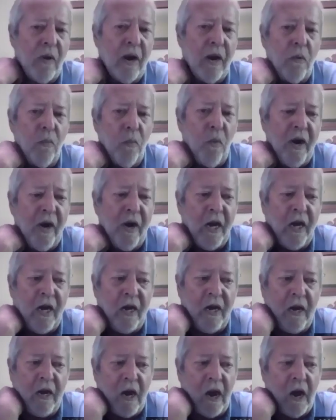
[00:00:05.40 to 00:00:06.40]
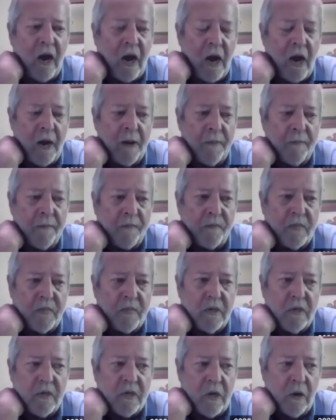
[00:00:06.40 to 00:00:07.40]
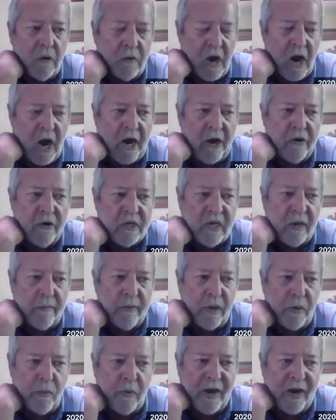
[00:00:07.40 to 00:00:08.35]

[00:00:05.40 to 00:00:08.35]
when we go to hire somebody,